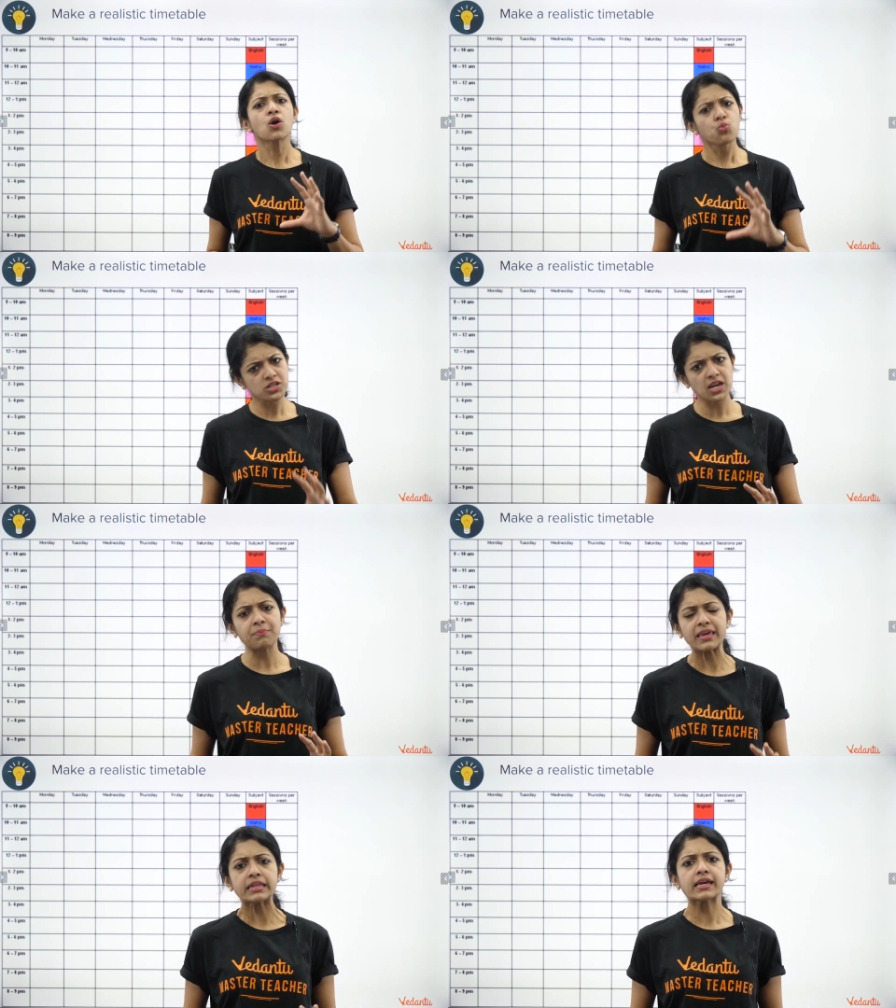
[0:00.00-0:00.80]
What I
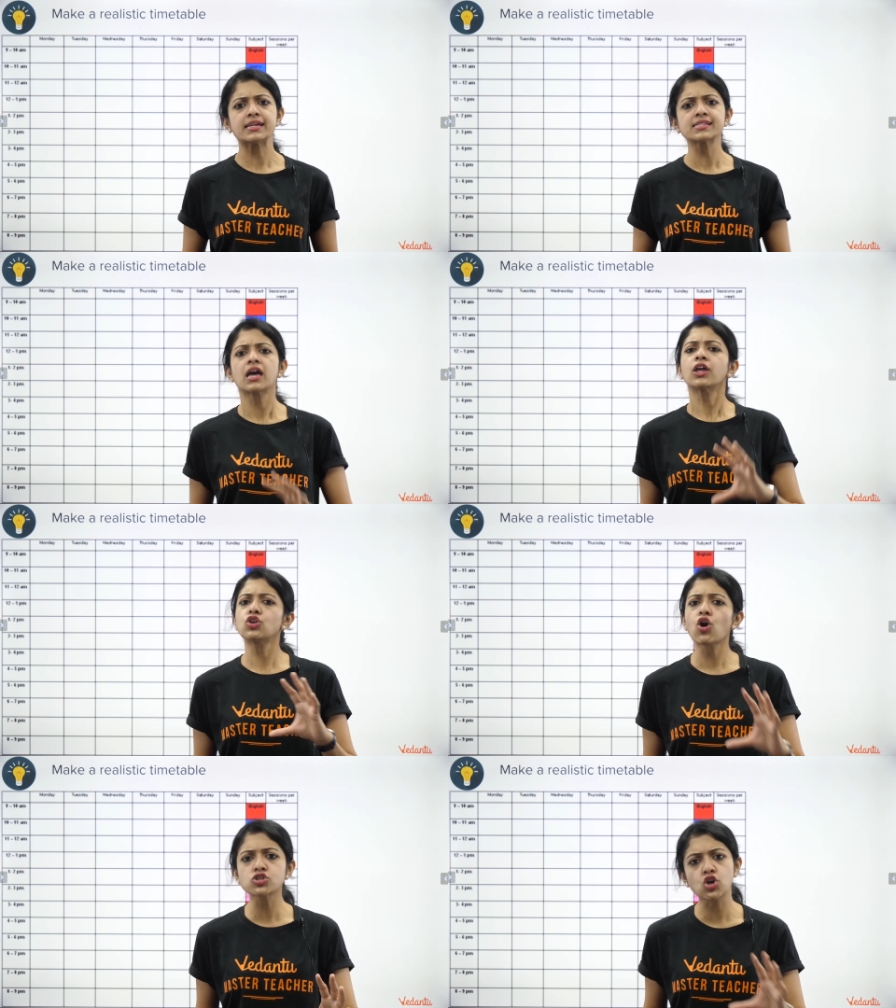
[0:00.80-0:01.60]
mean is
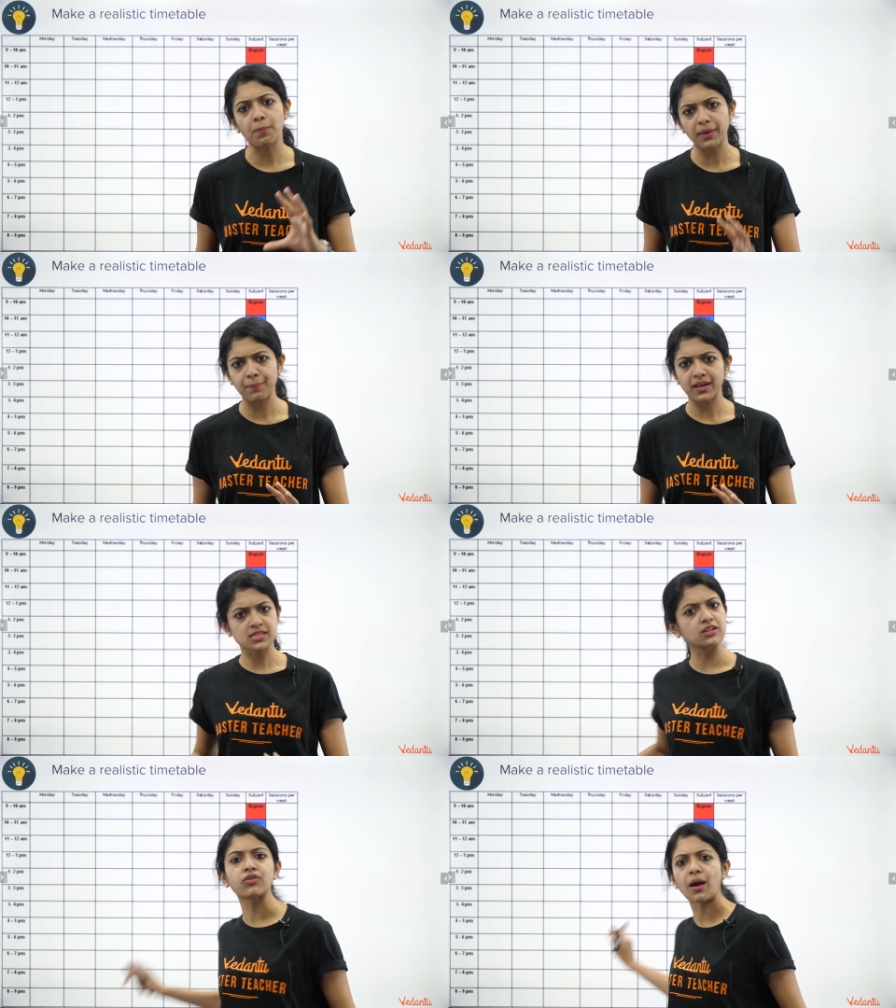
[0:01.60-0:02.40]
not copy
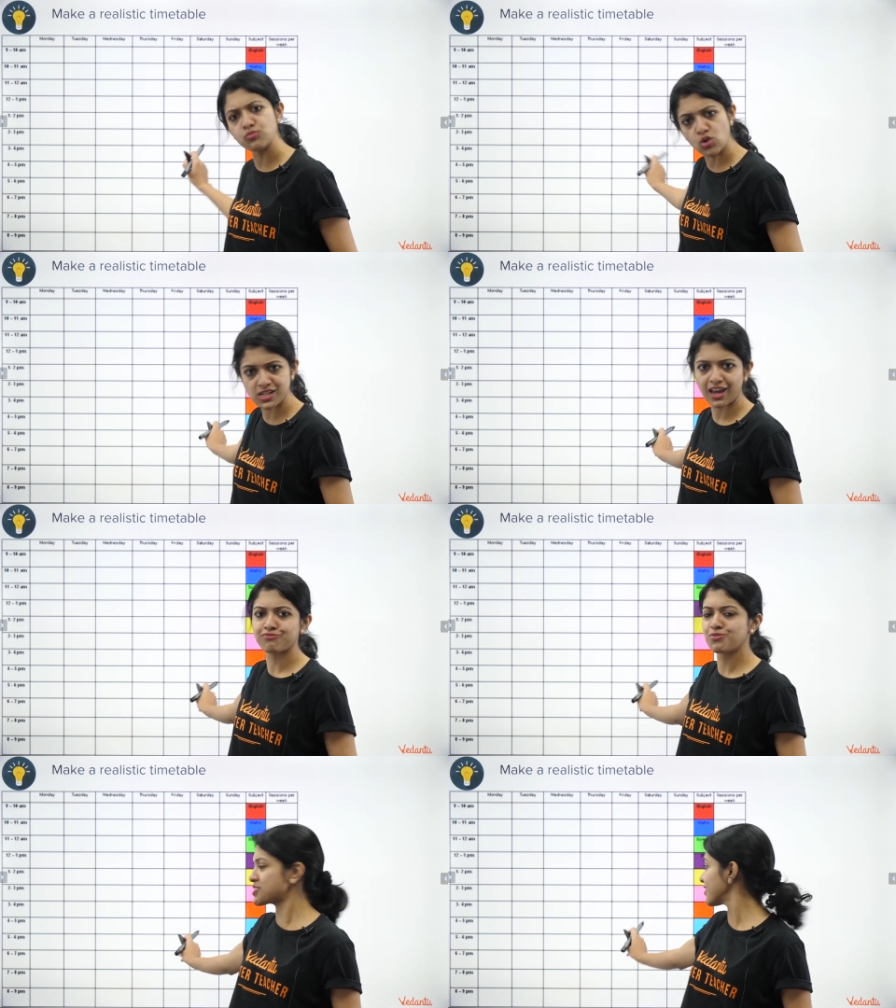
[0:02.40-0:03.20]
pasted from what I
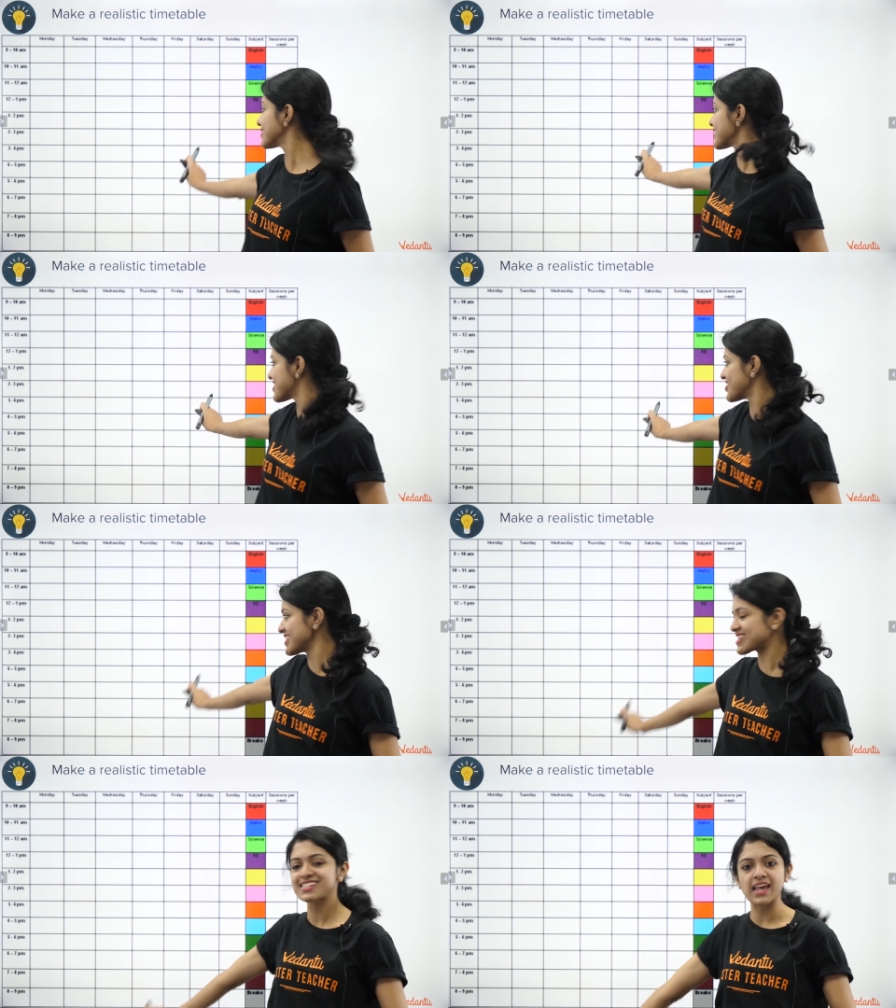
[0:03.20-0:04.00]
have put here. This is
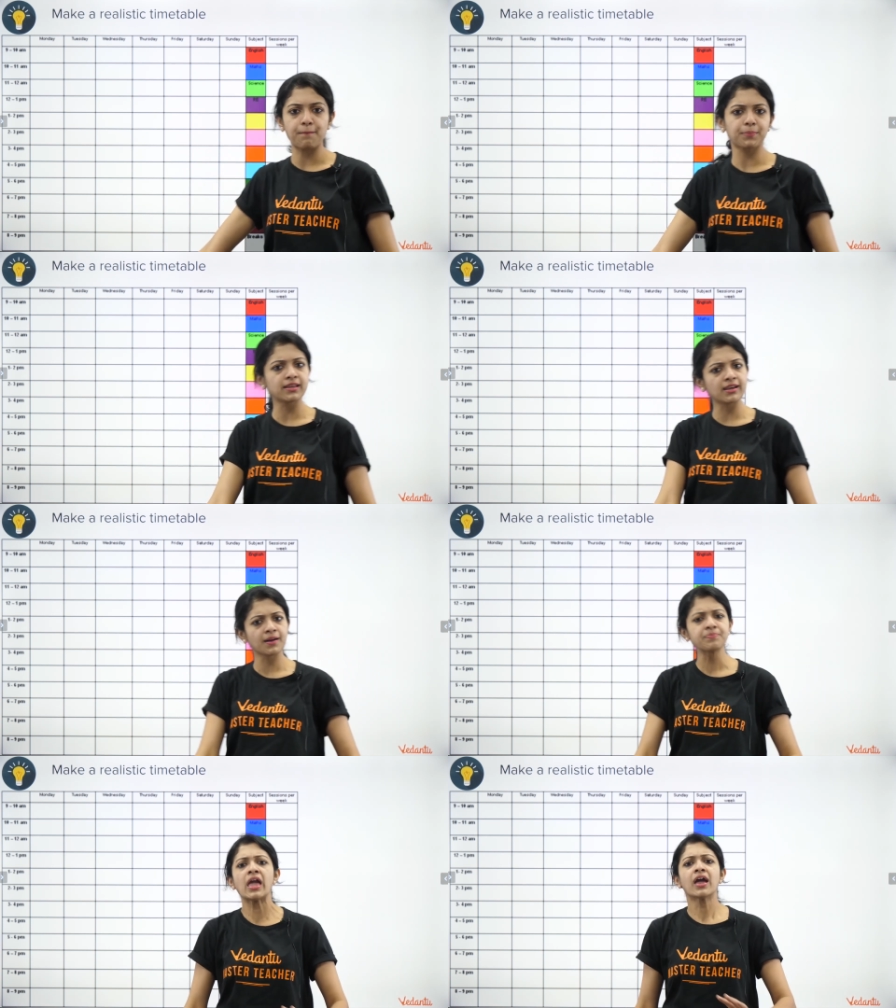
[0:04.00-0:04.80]
just a sample here,